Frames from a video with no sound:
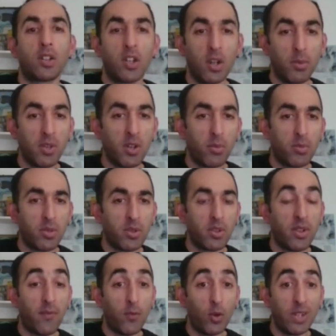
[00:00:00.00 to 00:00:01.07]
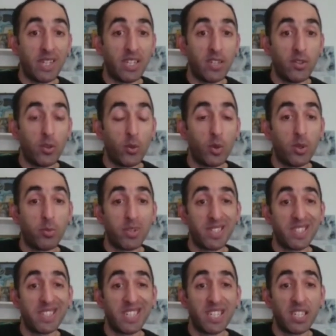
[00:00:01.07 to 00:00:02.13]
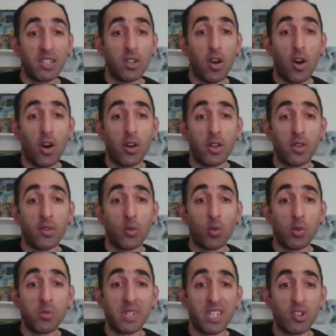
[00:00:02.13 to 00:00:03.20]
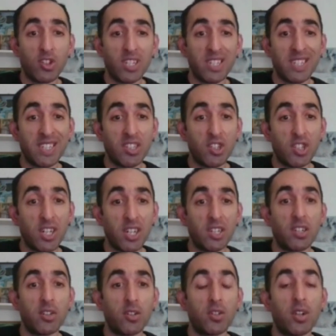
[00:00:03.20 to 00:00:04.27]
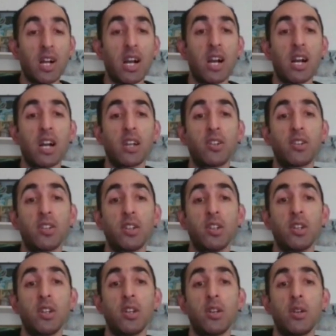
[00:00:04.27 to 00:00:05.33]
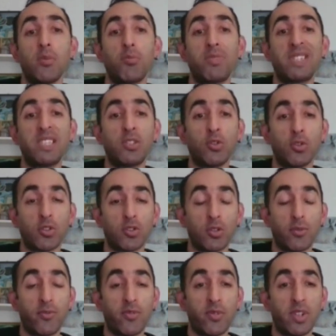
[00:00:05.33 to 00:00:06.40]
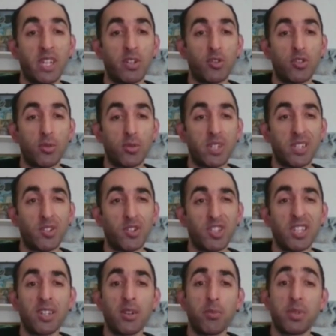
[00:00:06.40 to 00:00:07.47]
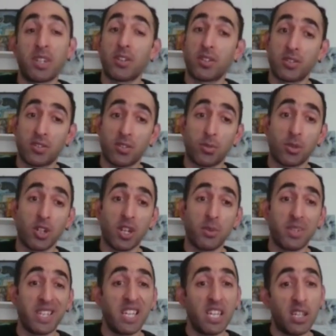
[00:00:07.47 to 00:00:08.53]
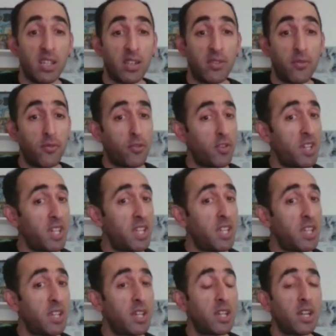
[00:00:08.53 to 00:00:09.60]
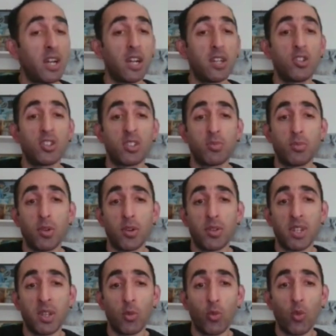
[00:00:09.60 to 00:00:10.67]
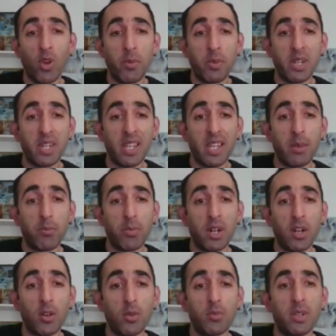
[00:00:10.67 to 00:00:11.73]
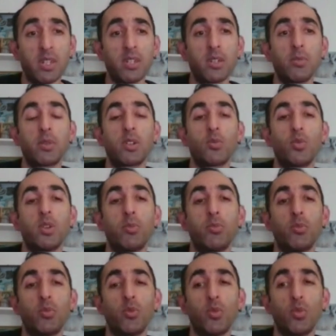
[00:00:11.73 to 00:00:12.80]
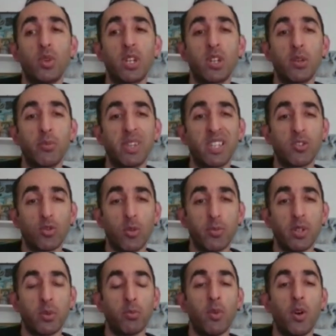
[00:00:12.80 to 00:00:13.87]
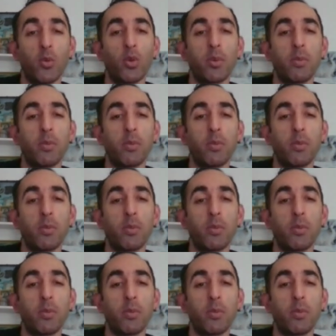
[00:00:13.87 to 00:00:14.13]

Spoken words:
Coming up, the full interview with Presley Tennant on the Woman Agenda channel. And please do not forget to subscribe to the channel, because subscribing is free and you're supporting women empowerment, because we're going to bring so many more